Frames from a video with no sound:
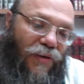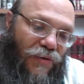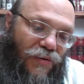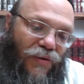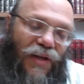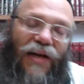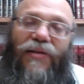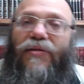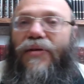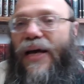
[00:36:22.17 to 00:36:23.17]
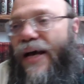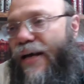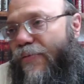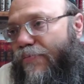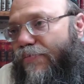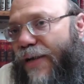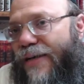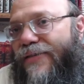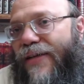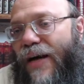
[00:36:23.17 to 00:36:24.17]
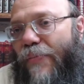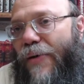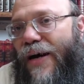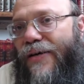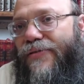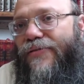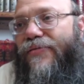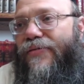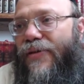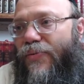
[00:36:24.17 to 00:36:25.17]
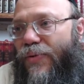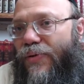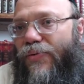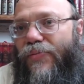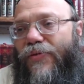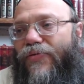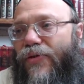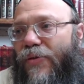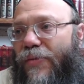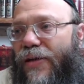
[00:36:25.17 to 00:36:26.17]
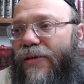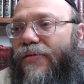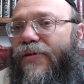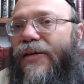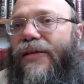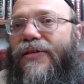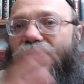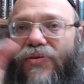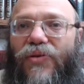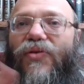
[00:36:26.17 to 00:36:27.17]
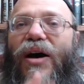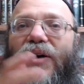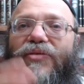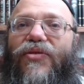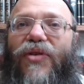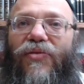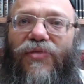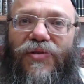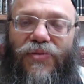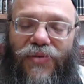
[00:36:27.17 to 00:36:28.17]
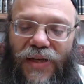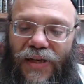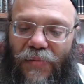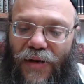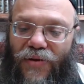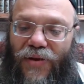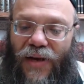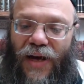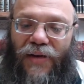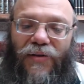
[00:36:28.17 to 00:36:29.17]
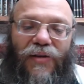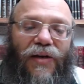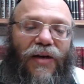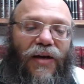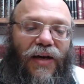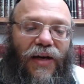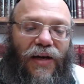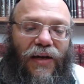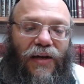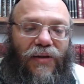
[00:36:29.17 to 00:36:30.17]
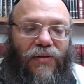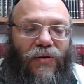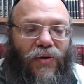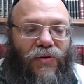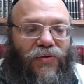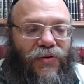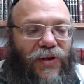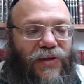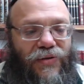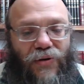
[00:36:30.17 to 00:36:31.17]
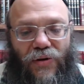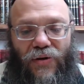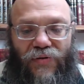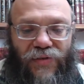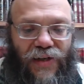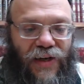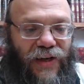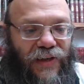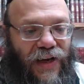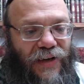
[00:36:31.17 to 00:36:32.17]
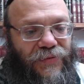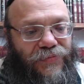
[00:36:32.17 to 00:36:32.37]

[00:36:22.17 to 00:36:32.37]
So that, and plus the karpas that we do before the meal, is to arouse the children to say the manishtana and all of the rest of the Agadah